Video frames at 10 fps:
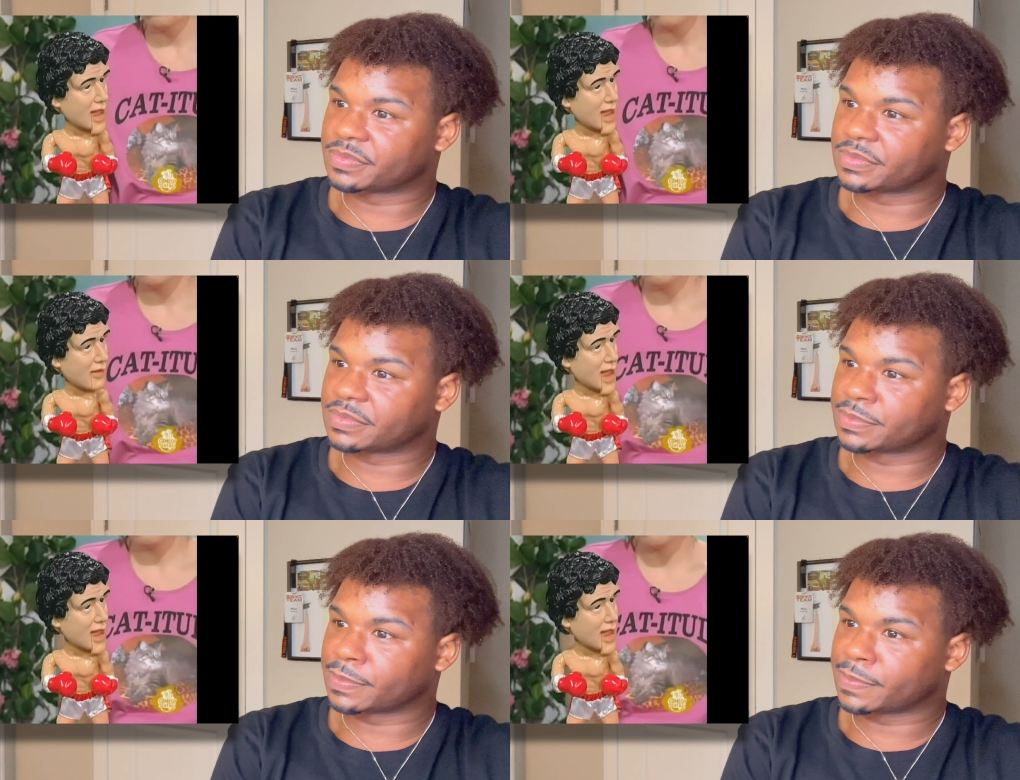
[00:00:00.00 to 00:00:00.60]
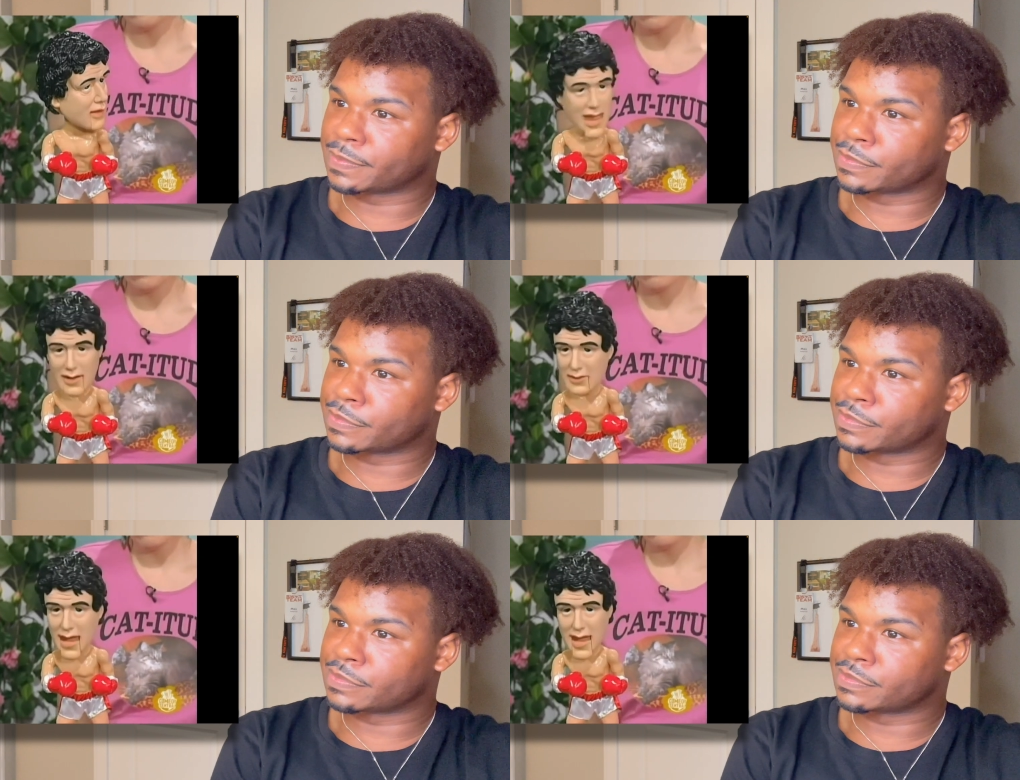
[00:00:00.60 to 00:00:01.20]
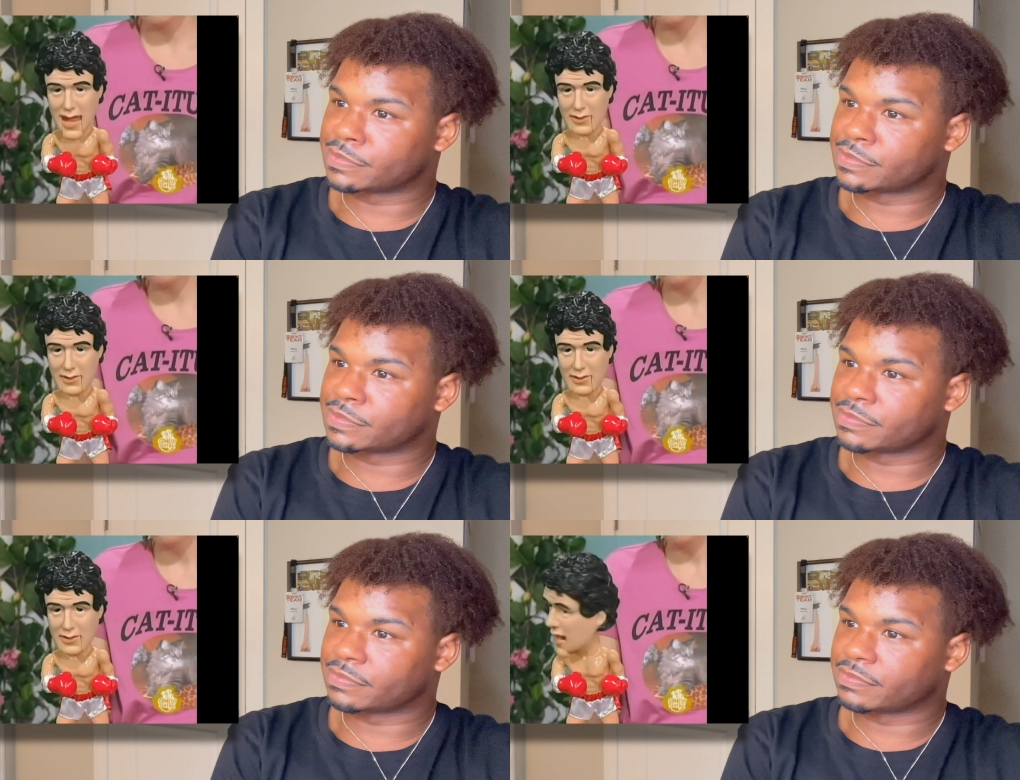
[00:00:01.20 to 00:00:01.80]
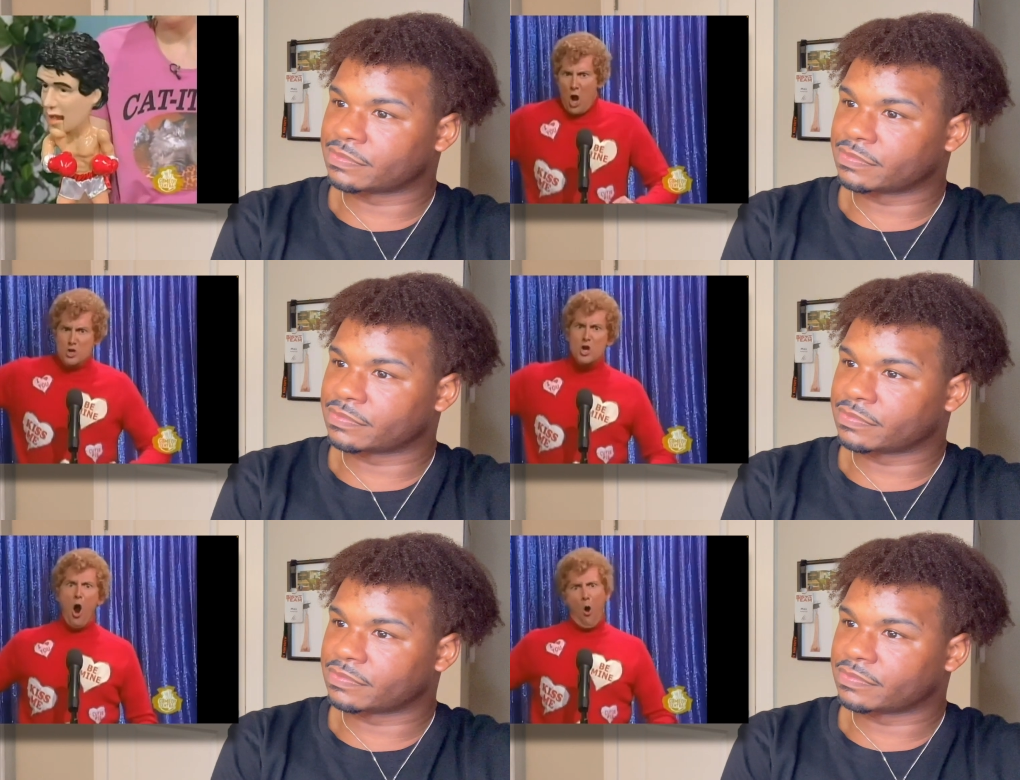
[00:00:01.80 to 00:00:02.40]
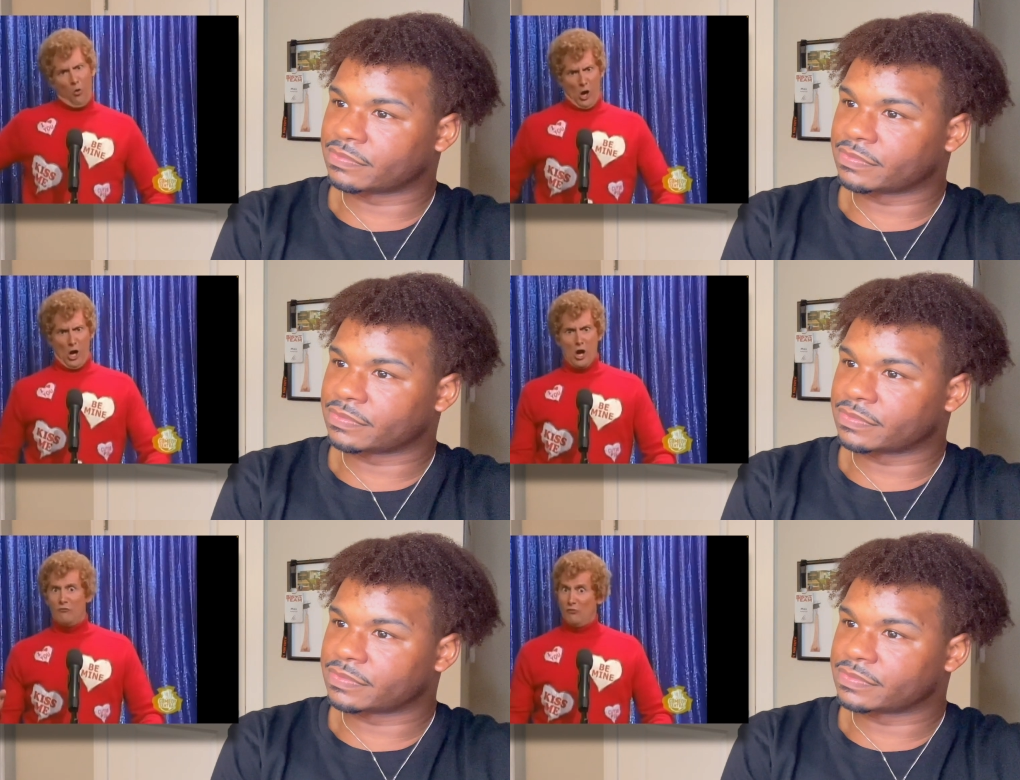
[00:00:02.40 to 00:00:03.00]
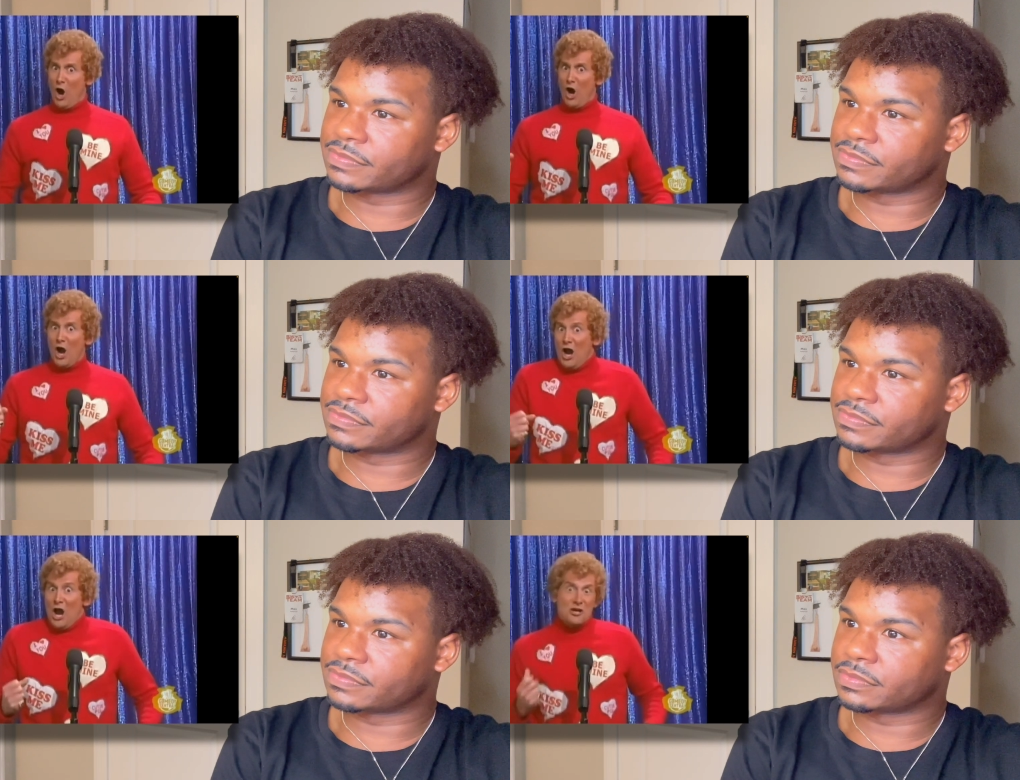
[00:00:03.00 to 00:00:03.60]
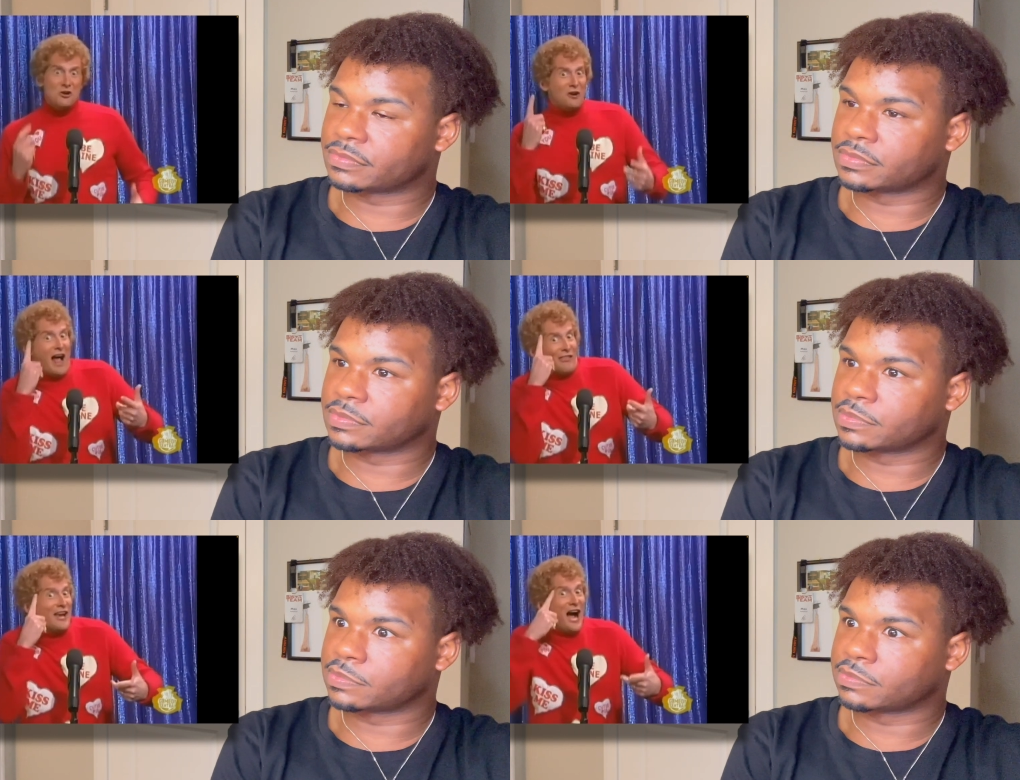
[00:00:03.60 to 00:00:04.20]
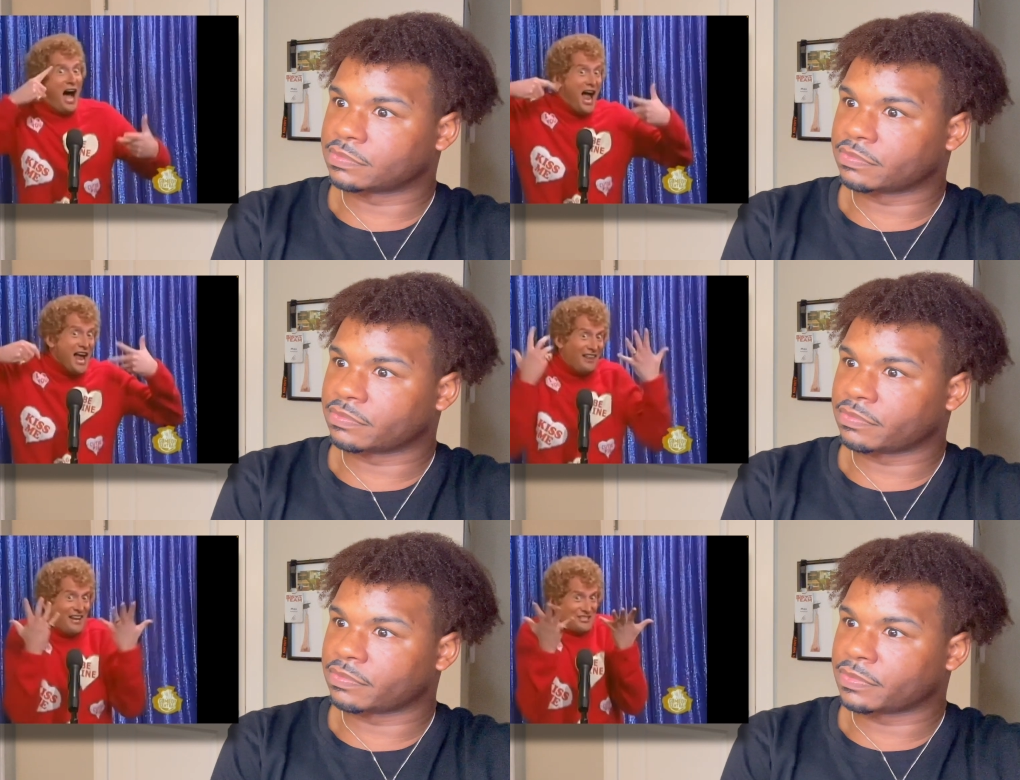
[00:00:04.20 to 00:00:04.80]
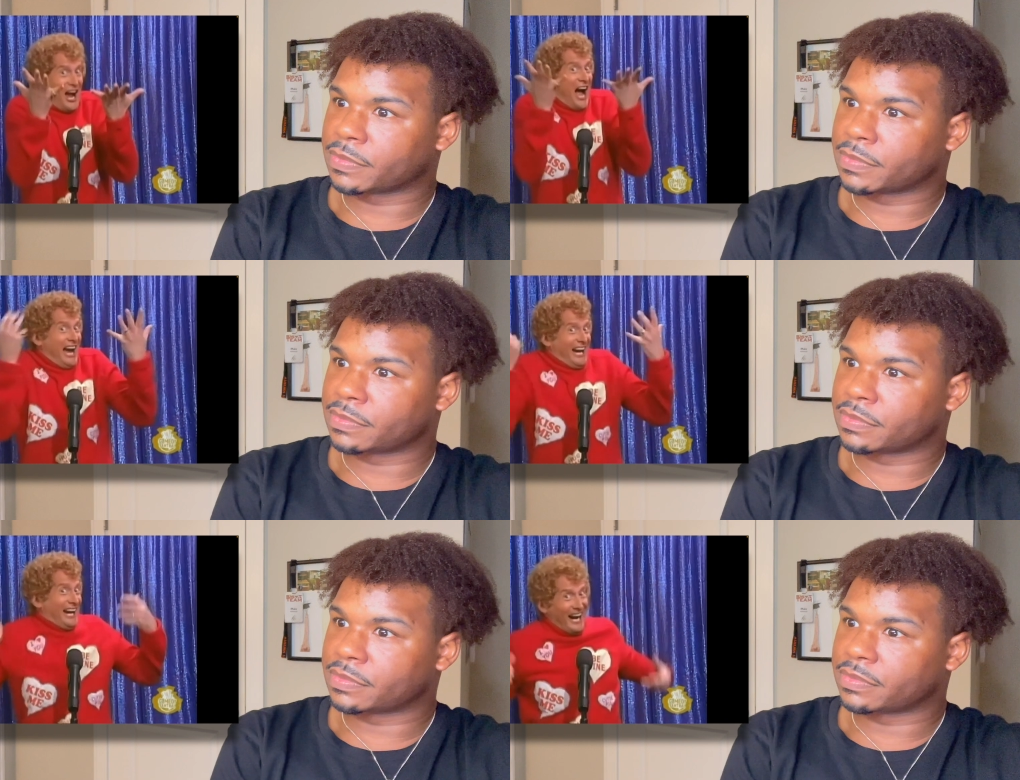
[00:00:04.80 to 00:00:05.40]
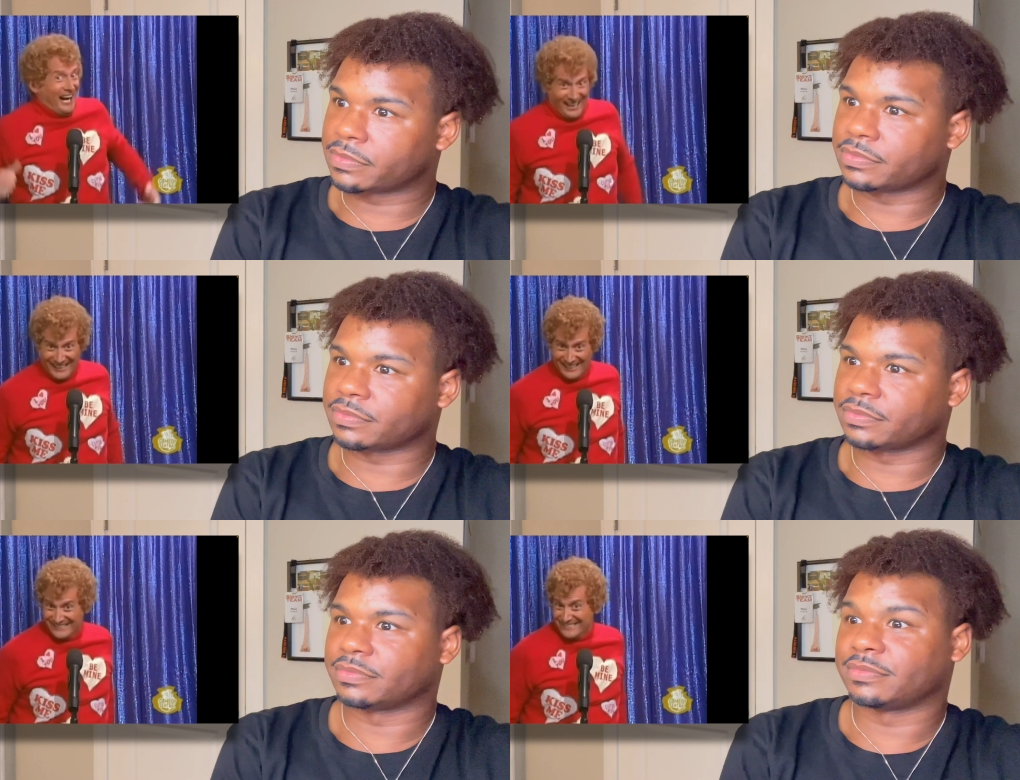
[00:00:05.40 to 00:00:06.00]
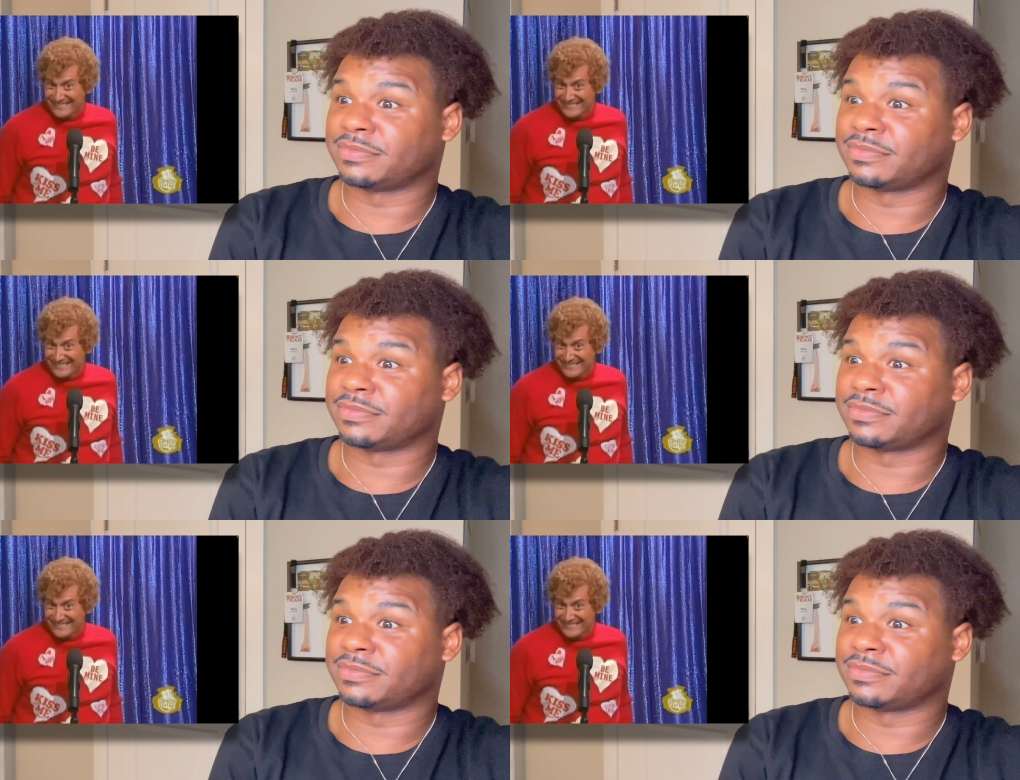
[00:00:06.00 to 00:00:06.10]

Speaker 1: audio clips from the movie. Yo, Lillian Vernon, you got the eye of the tiger.